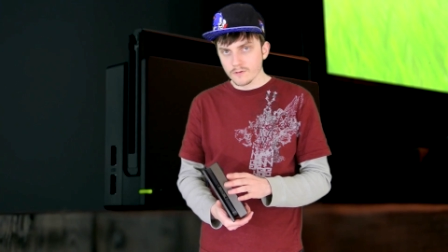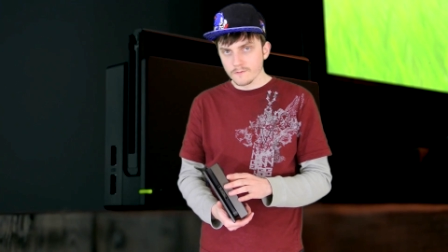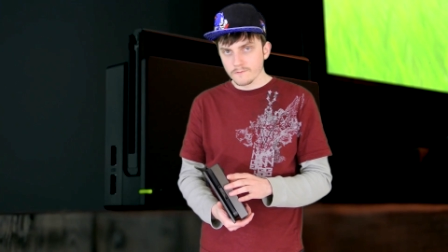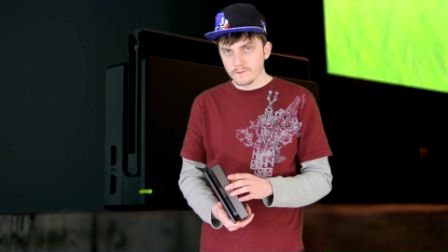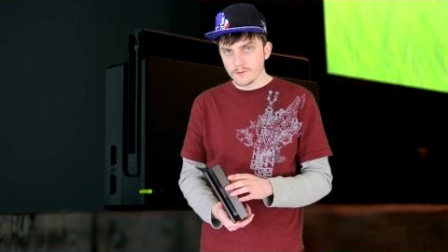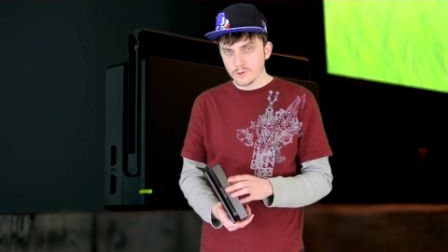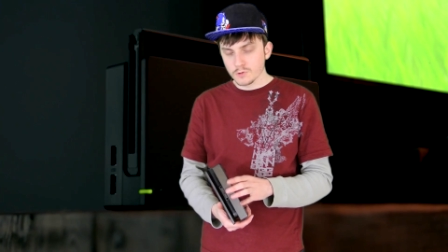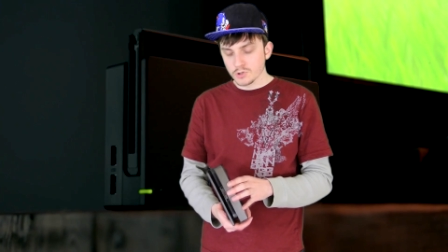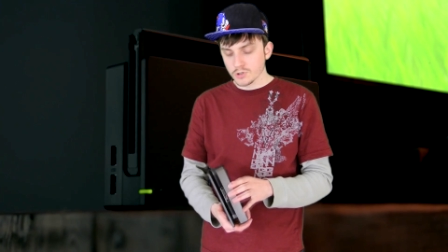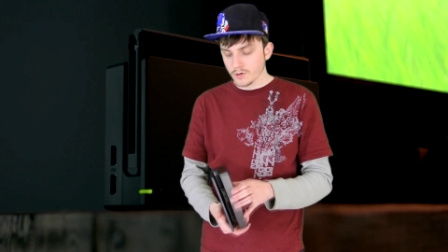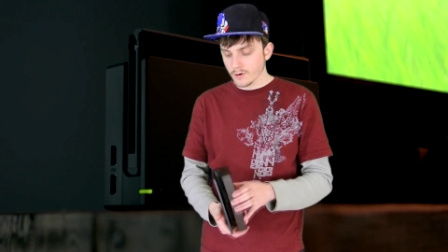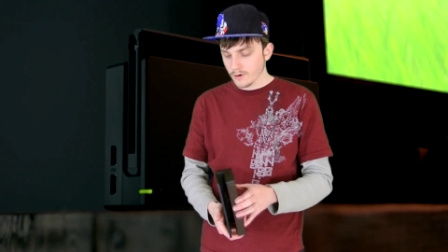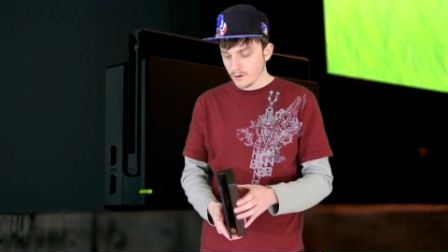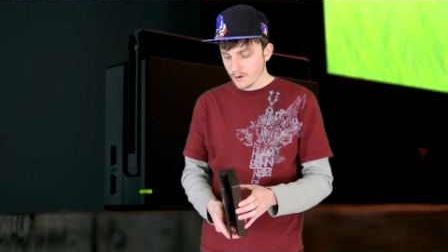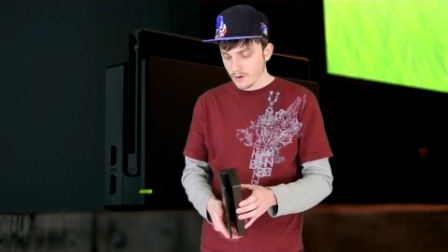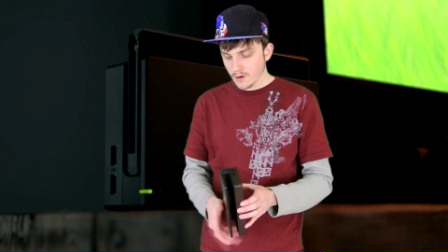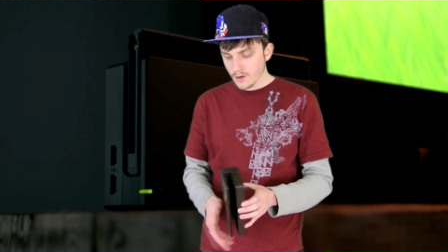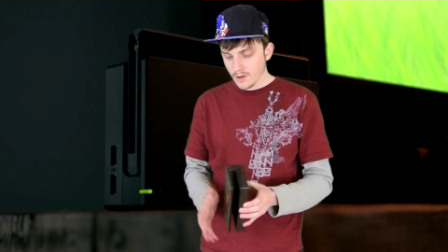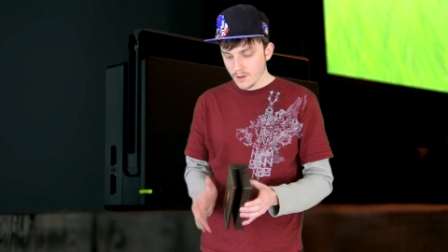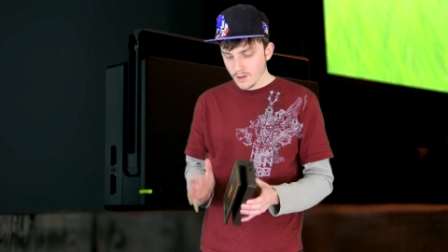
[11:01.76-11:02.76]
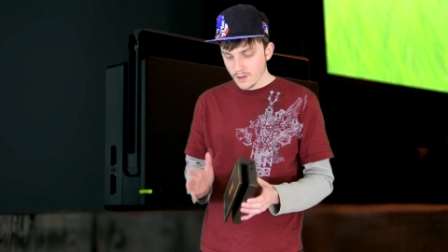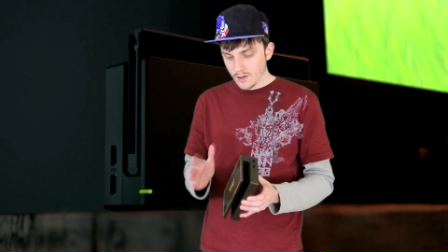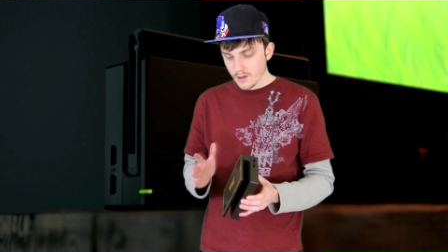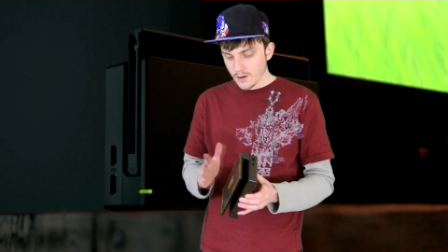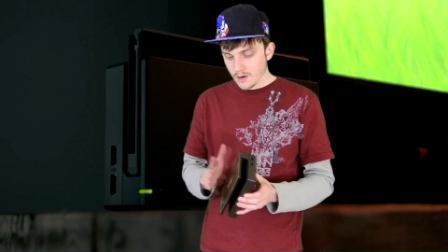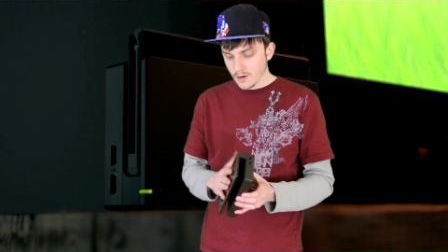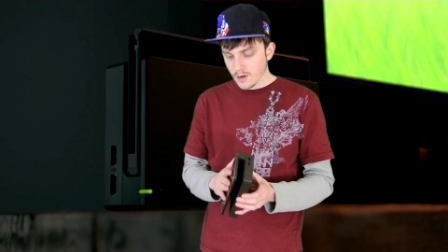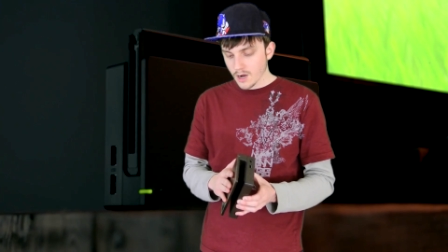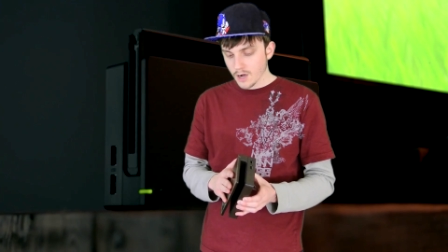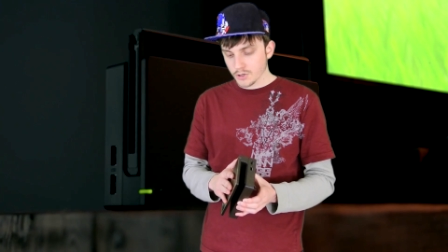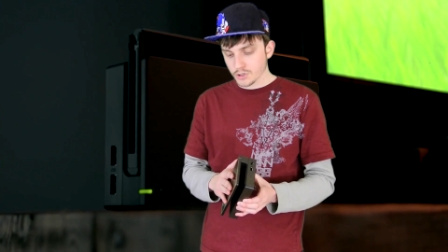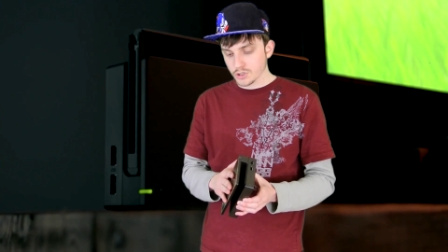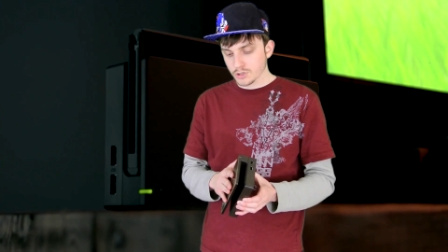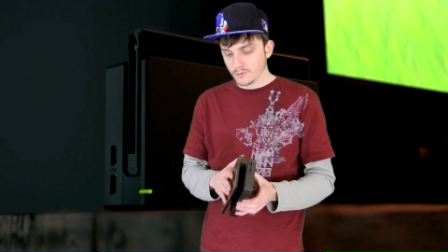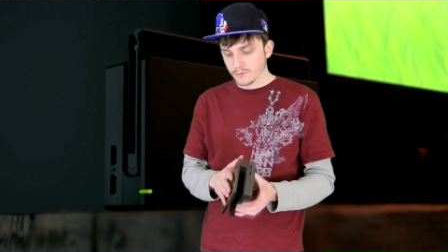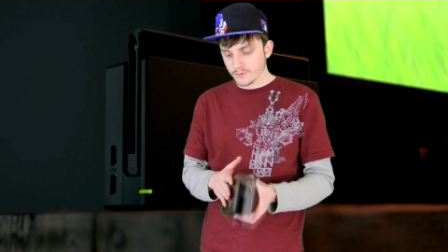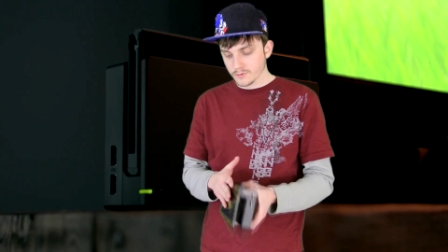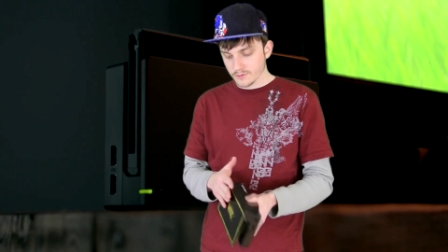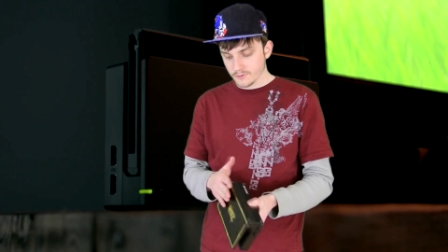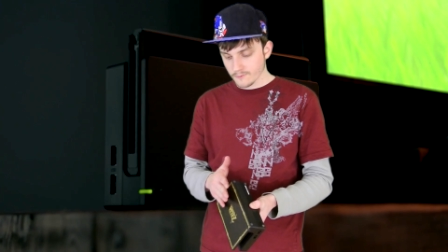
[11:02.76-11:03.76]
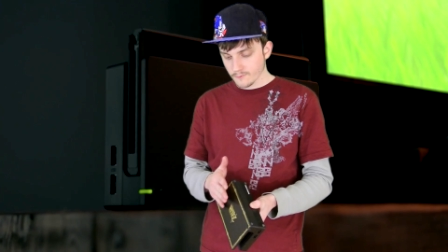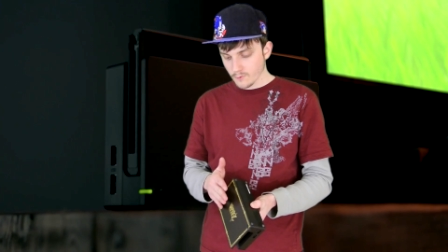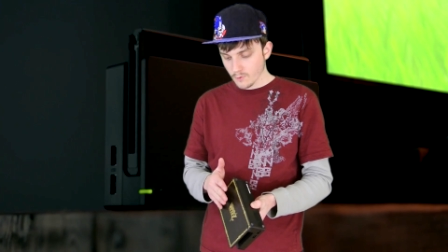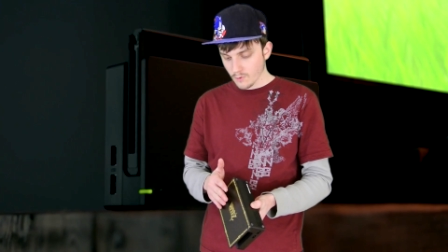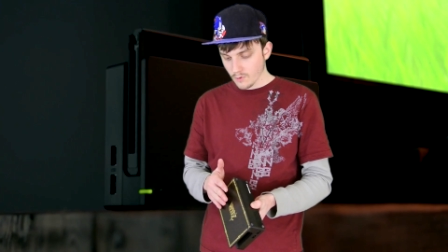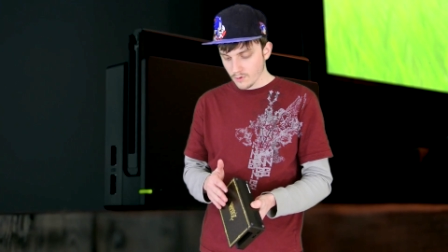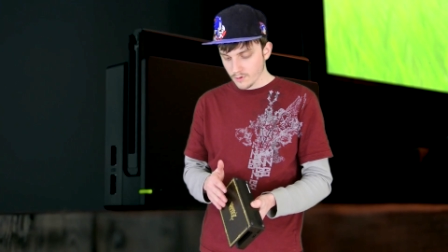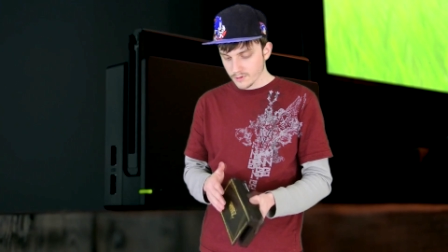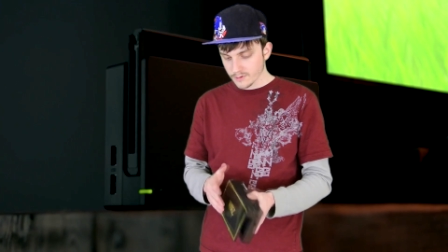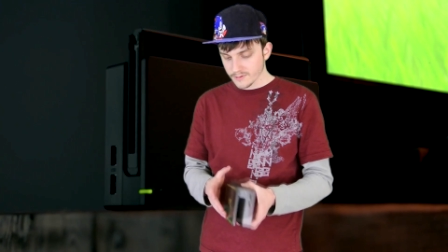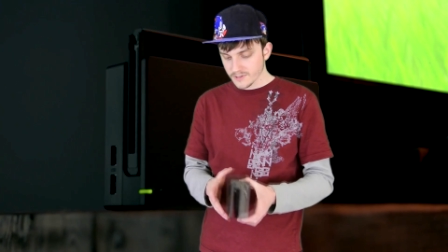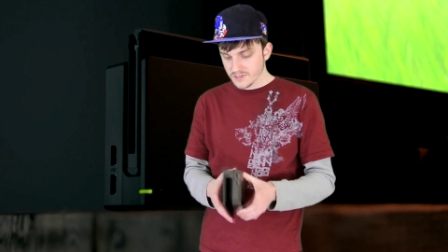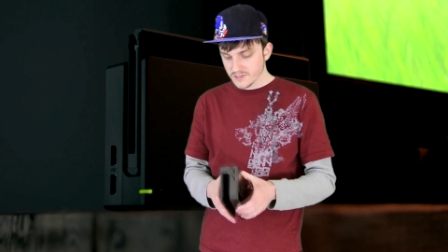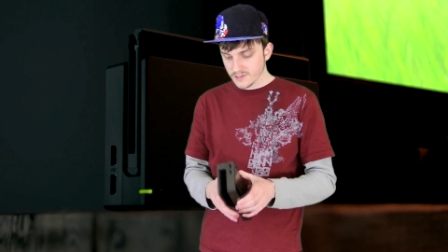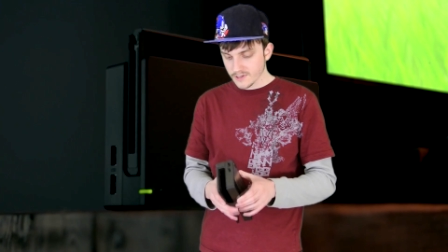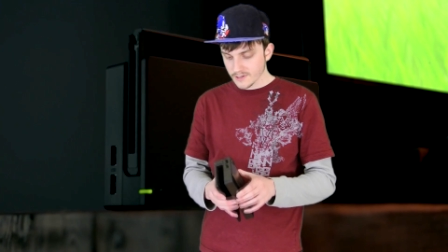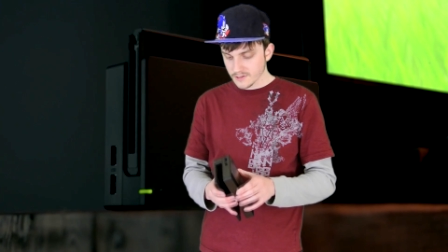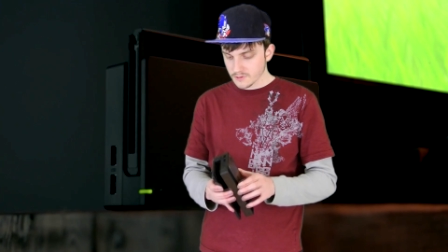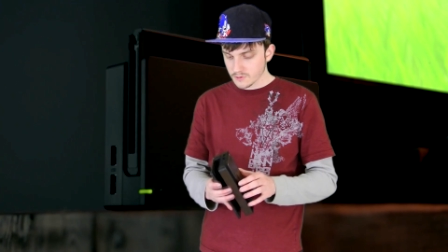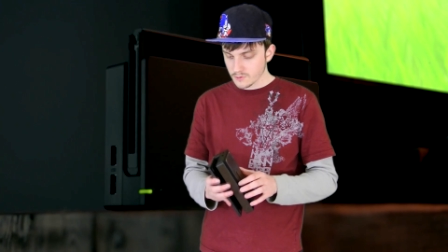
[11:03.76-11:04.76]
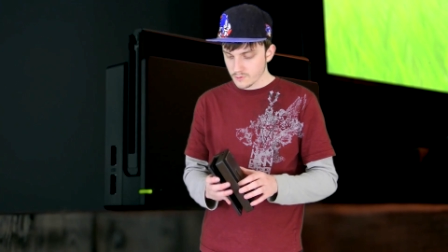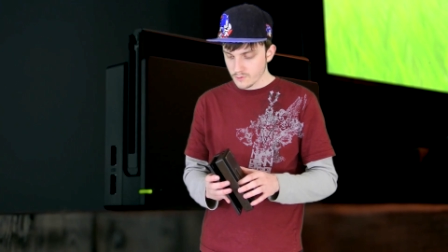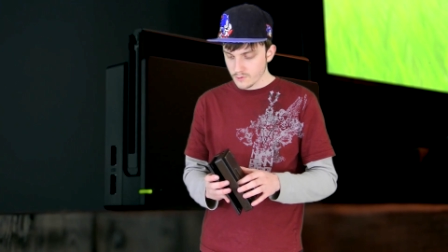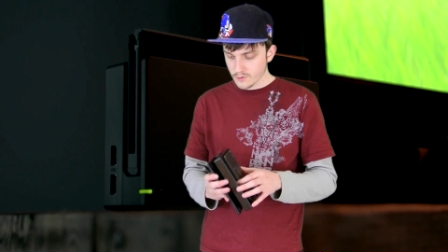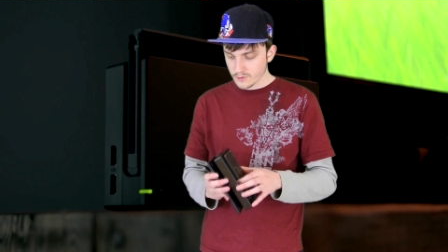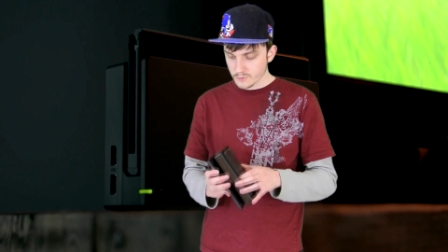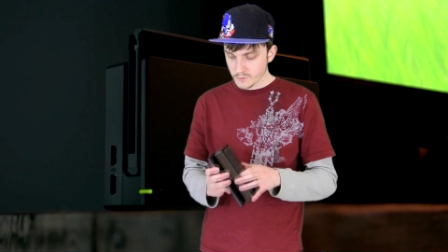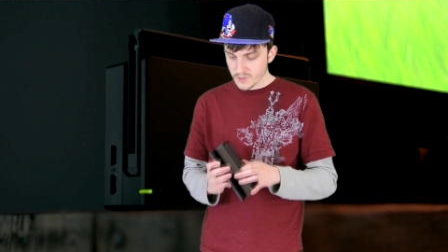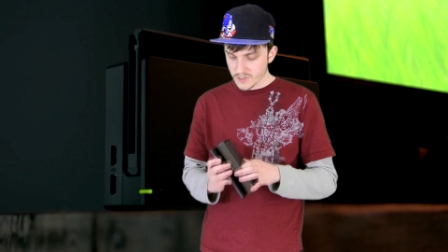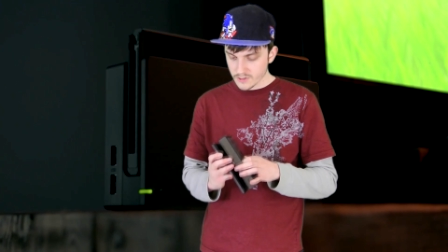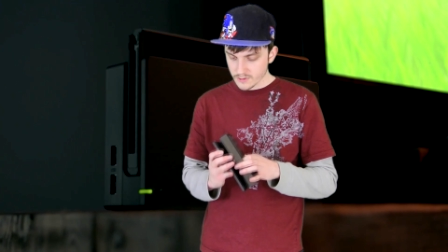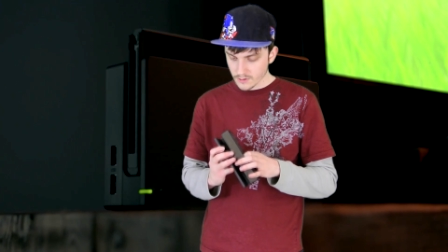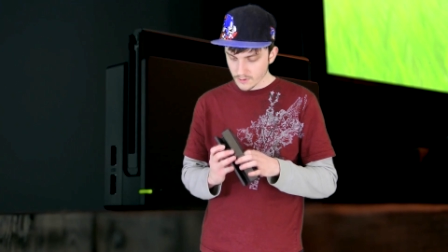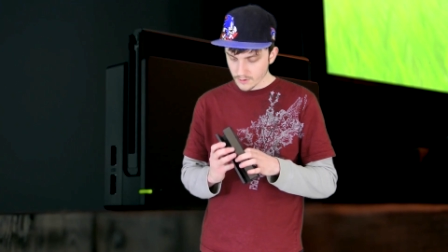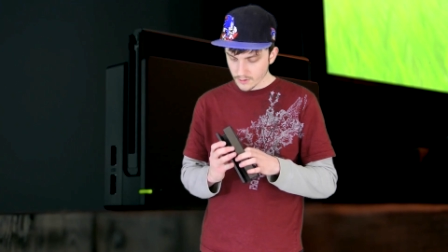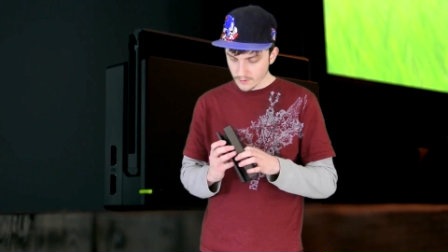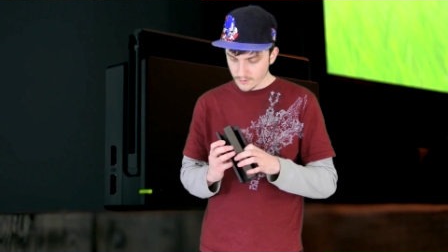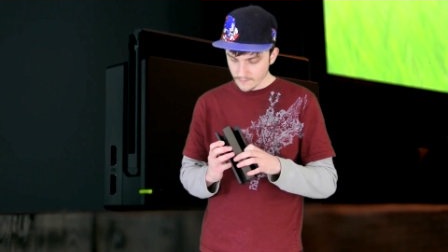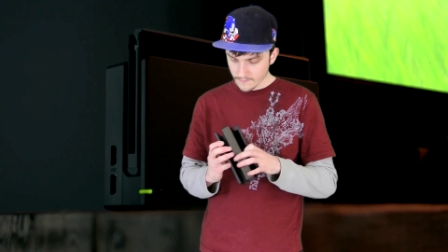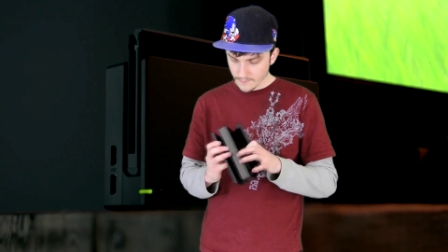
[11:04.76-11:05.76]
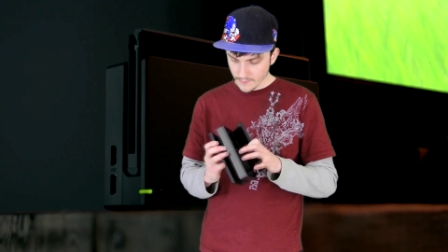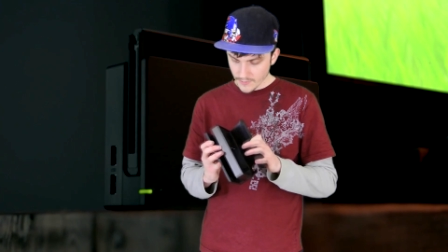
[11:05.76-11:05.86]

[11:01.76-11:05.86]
the future. Not sure what those are for. At least it has 2 USBs on it.